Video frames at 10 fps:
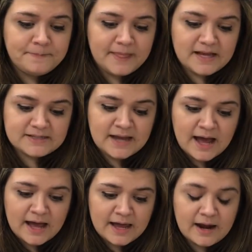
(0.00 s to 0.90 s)
is
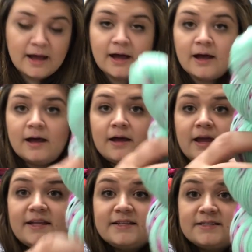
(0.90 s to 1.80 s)
not,
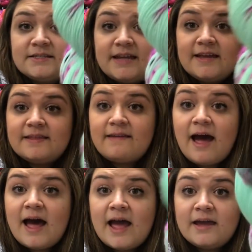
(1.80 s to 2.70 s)
it doesn't take the
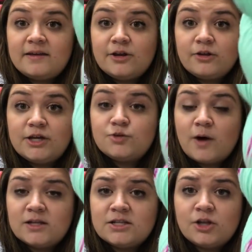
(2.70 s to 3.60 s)
dye nearly as
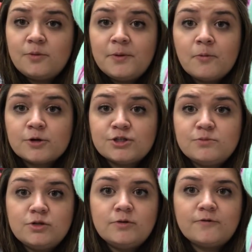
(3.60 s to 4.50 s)
well. It's a little bit more
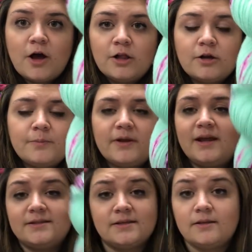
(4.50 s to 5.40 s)
subdued of color, but
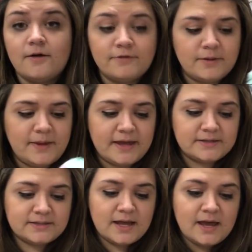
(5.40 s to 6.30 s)
it's a lovely
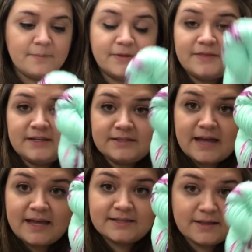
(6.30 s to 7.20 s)
base. But this
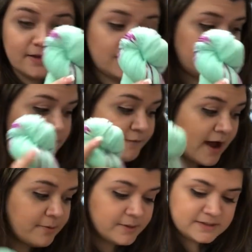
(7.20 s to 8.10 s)
has the
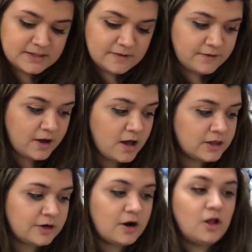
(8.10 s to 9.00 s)
vibrancy of the
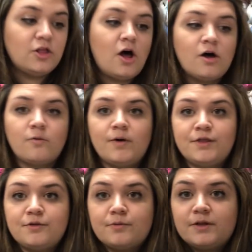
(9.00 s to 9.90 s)
color along
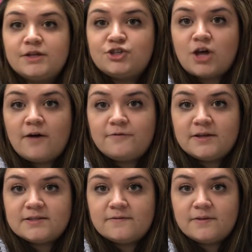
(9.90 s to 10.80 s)
with the really
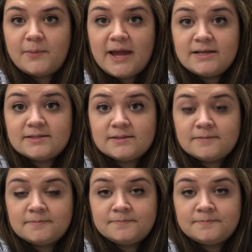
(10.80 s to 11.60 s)
softness of the base.